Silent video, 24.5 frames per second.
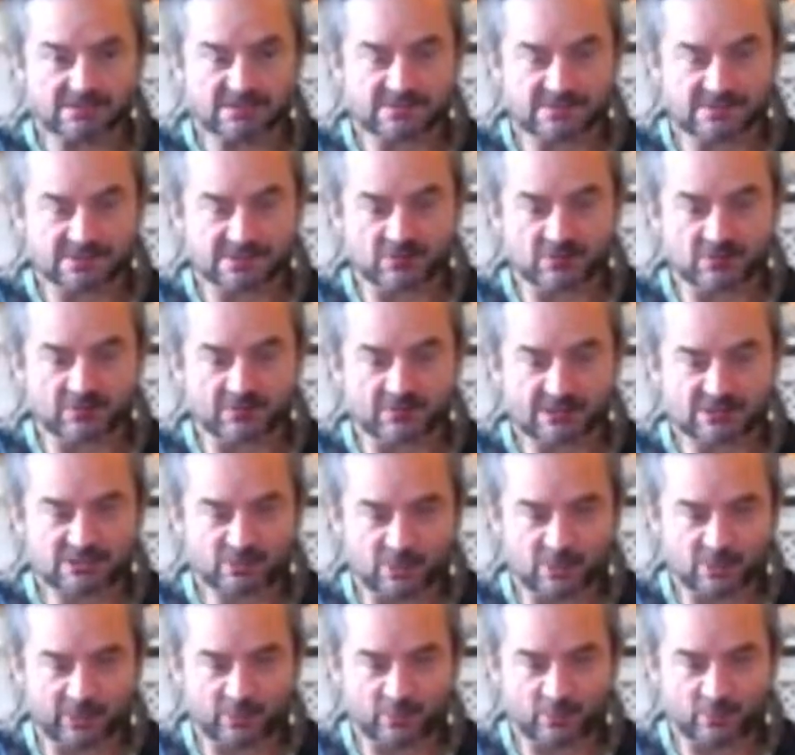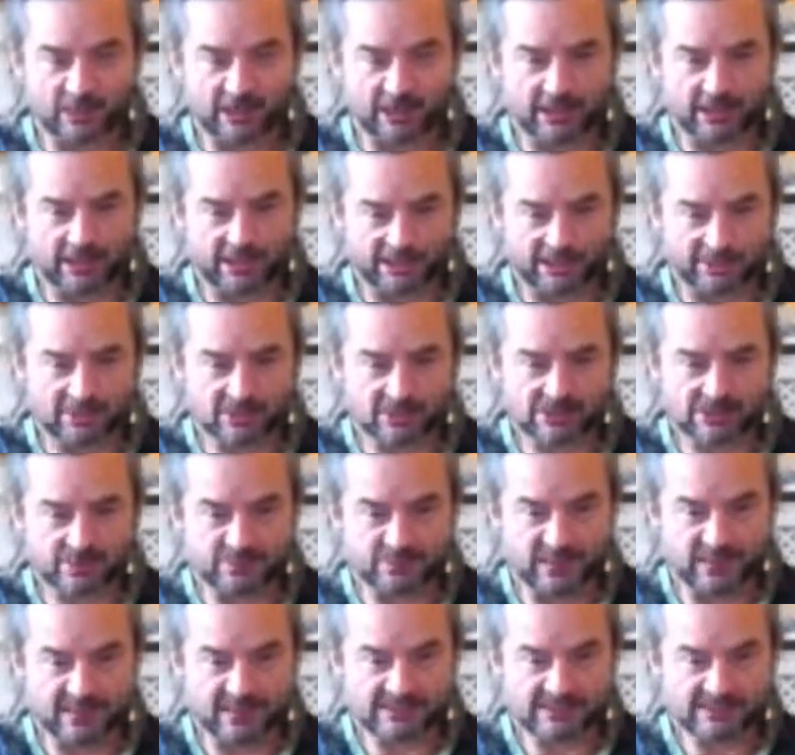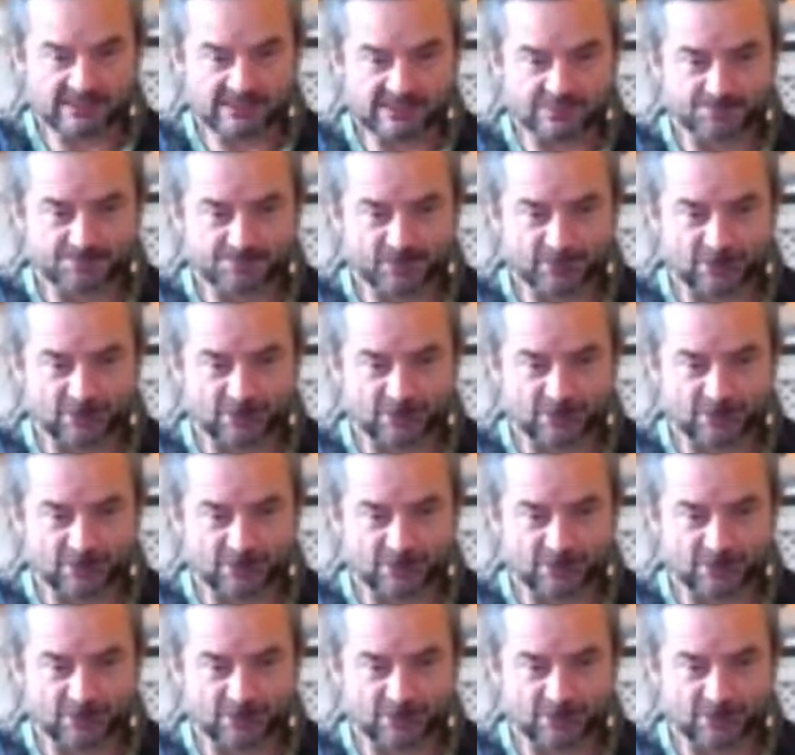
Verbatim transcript: That's where that's where we need the space.